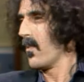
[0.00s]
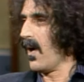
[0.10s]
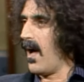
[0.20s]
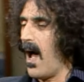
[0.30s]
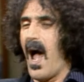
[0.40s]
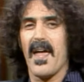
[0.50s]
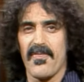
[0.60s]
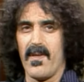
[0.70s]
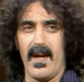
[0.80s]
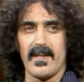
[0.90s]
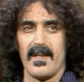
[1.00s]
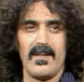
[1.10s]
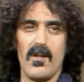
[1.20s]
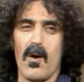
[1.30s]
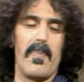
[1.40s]
Well, I think that
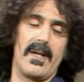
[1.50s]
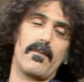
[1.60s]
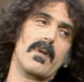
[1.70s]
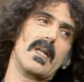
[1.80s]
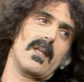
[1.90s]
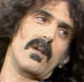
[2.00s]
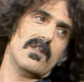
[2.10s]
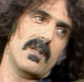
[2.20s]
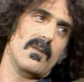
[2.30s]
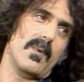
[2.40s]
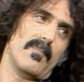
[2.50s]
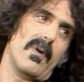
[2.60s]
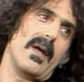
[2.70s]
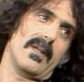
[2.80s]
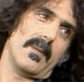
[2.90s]
nobody really looks good with
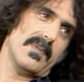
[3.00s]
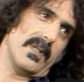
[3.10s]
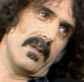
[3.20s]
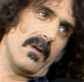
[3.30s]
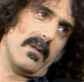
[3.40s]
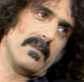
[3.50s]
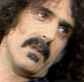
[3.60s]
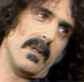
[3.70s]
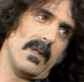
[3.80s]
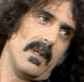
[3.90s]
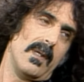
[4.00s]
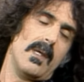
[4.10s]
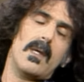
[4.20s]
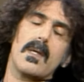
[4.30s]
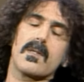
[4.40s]
brown lipstick on.
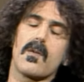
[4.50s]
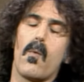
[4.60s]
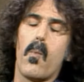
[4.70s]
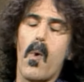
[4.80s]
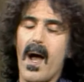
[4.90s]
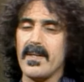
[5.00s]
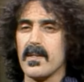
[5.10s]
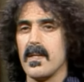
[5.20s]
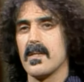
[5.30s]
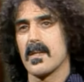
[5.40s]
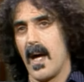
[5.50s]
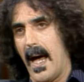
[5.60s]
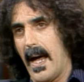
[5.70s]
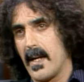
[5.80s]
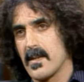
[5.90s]
So why do these
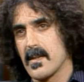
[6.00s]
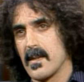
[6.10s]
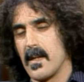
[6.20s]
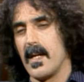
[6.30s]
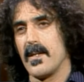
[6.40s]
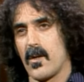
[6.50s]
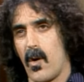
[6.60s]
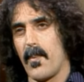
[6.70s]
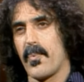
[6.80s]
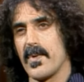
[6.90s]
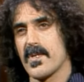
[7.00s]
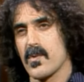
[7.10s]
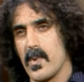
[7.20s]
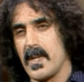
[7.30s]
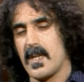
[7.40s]
guys in the corporate
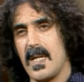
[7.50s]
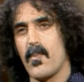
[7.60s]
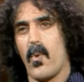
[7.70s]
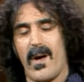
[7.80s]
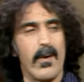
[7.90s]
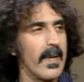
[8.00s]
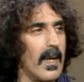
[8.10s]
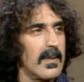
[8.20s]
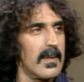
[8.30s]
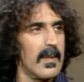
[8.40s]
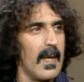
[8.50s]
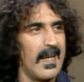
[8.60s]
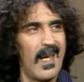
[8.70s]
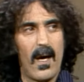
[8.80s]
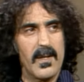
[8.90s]
suite keep wearing it?
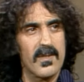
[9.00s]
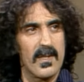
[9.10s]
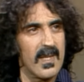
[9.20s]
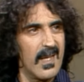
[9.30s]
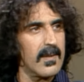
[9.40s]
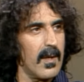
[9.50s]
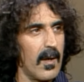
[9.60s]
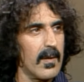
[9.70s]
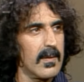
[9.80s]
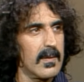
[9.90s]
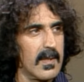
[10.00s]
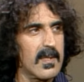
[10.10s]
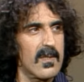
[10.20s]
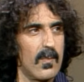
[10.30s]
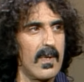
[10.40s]
And how does it get there? This
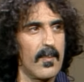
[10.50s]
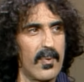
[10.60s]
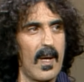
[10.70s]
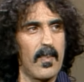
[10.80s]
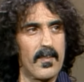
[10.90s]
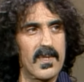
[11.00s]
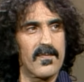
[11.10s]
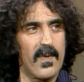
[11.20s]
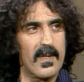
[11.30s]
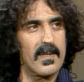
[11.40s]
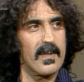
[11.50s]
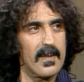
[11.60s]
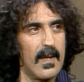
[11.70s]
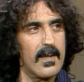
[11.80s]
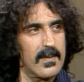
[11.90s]
is one of the problems facing
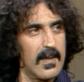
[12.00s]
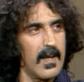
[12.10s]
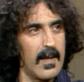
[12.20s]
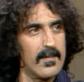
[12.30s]
us today.